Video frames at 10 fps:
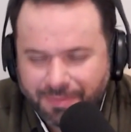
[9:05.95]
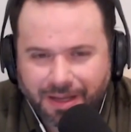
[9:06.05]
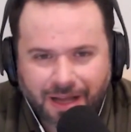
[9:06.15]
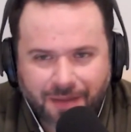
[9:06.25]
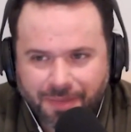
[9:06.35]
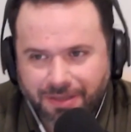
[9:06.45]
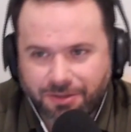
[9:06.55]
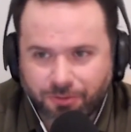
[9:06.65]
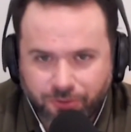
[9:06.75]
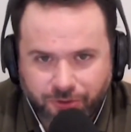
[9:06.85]
I'm
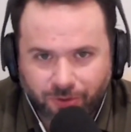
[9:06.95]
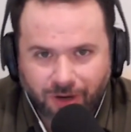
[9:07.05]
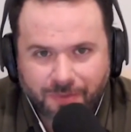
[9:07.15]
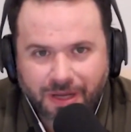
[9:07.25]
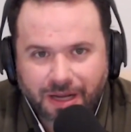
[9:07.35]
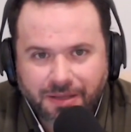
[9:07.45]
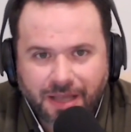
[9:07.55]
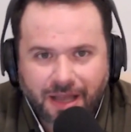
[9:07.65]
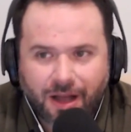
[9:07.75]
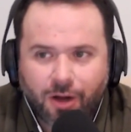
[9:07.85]
not so sure.
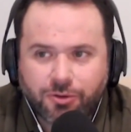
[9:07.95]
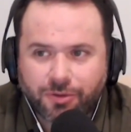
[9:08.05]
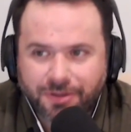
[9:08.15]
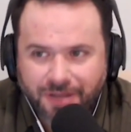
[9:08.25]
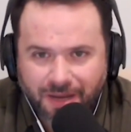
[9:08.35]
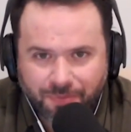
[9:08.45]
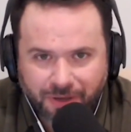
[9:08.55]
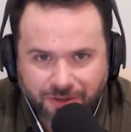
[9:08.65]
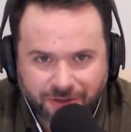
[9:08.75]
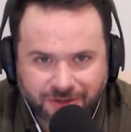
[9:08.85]
110
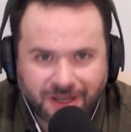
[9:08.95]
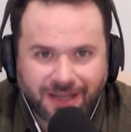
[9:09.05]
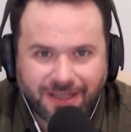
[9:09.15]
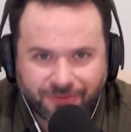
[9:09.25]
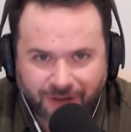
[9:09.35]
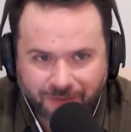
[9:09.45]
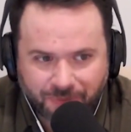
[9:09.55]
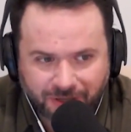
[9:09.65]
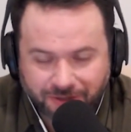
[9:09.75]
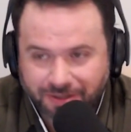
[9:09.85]
pitches,
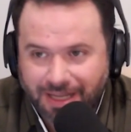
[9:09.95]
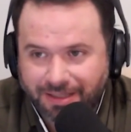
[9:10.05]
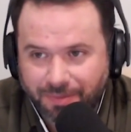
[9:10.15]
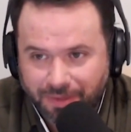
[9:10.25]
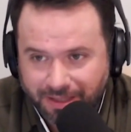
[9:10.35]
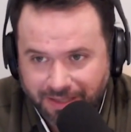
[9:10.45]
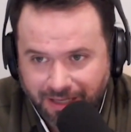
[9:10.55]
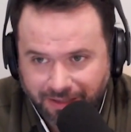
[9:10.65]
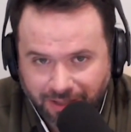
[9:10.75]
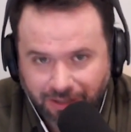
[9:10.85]
95 pitches, that to me is
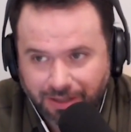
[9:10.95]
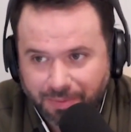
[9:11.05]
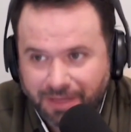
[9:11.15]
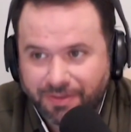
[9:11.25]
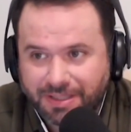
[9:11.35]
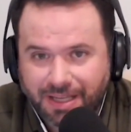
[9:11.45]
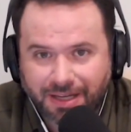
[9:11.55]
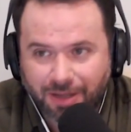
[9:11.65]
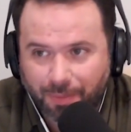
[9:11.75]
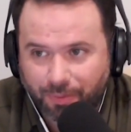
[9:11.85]
not a ton. If he's
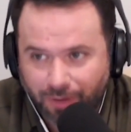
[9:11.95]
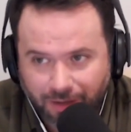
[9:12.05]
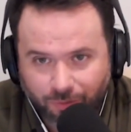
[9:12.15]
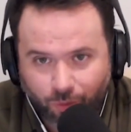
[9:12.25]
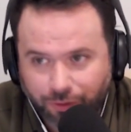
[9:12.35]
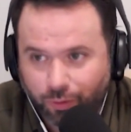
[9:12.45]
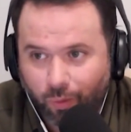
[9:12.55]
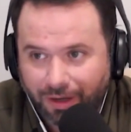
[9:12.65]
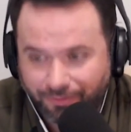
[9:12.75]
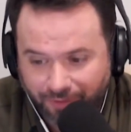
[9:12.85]
getting up around
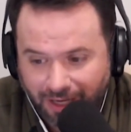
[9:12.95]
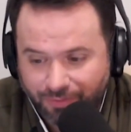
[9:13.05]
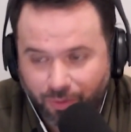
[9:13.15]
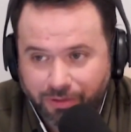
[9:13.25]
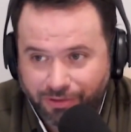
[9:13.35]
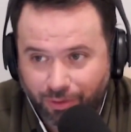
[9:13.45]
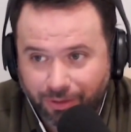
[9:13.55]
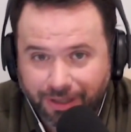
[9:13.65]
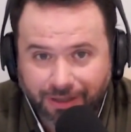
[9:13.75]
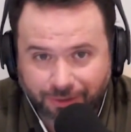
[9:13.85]
125,
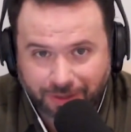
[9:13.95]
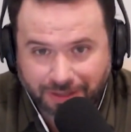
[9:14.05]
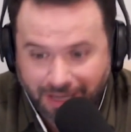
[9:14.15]
130 on